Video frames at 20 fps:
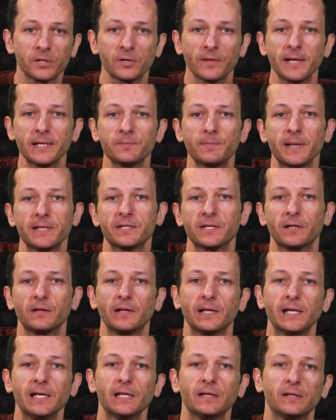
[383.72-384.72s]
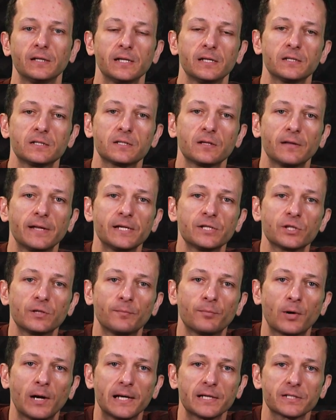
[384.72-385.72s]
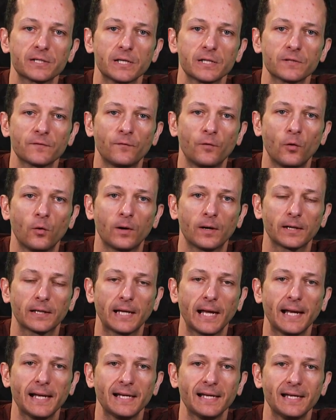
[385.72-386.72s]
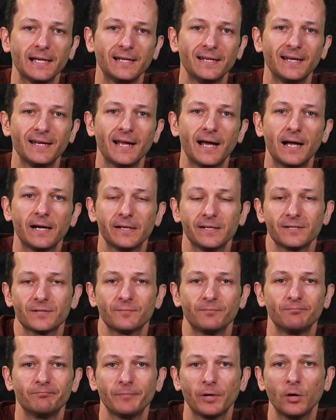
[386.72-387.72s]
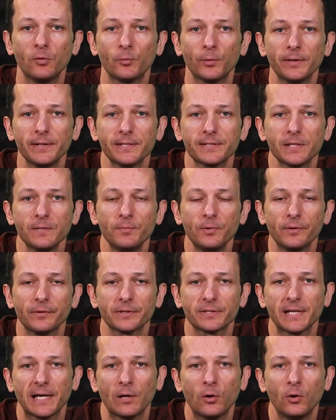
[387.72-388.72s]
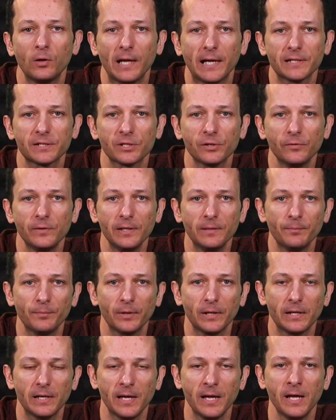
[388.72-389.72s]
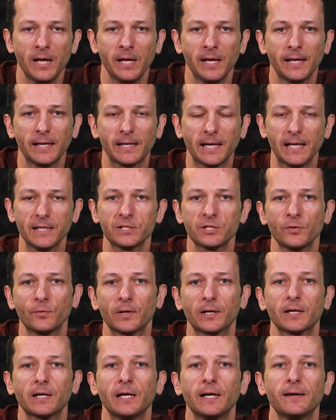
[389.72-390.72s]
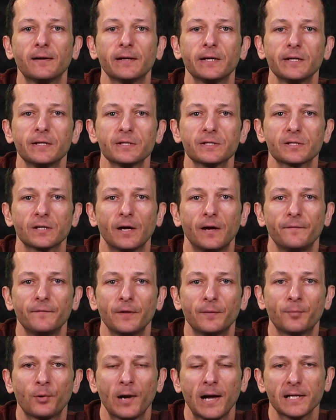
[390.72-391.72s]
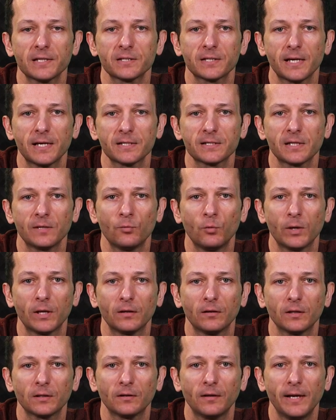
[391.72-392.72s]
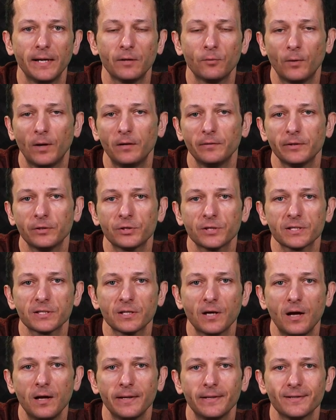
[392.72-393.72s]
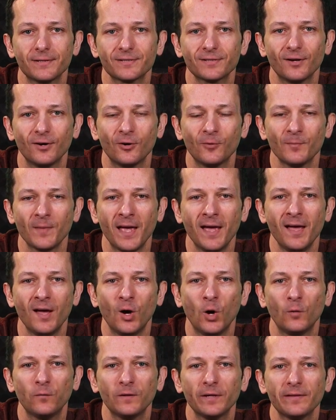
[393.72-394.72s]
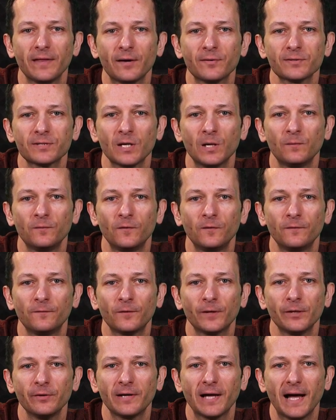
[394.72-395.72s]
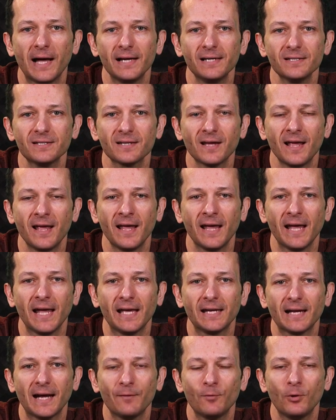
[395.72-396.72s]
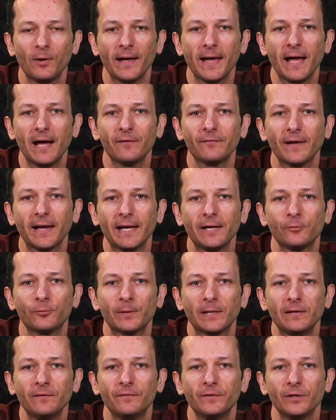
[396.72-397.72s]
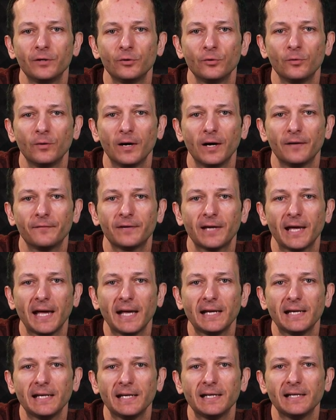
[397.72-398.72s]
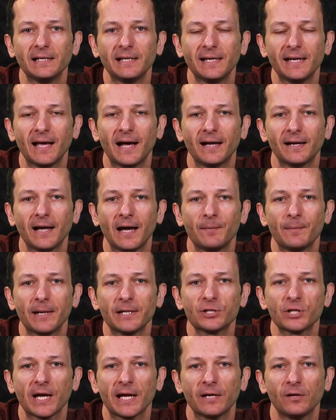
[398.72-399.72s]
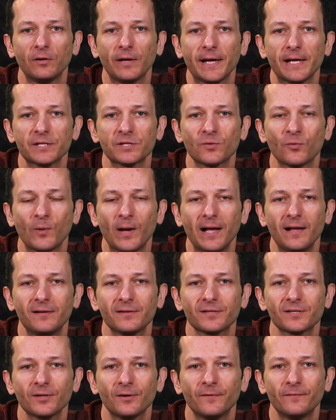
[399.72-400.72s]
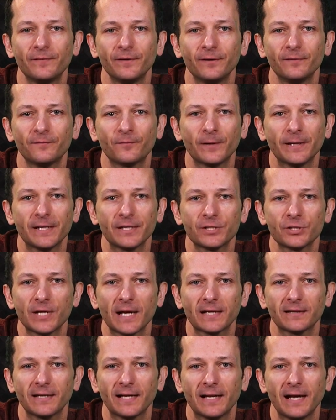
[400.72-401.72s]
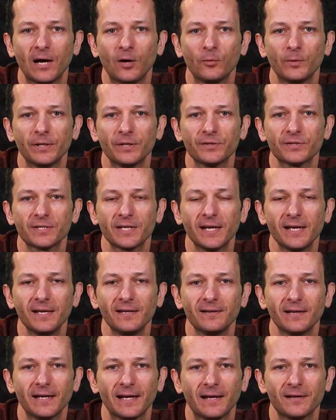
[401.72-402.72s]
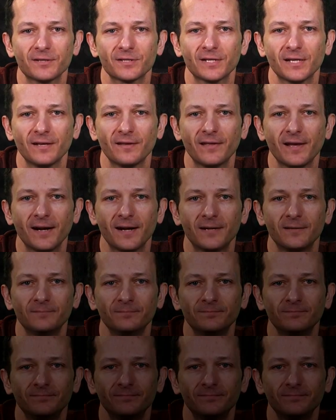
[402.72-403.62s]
So that's basically it. The installation process for KDE Neon is you know, really simple. There's not a whole lot to it, but in case you were curious of the process and what it looked like, well, you just saw it. So hopefully that was helpful for you guys, and I will have a review of KDE Neon on my channel as well. So feel free to check that out when you see it, and I'll see you there.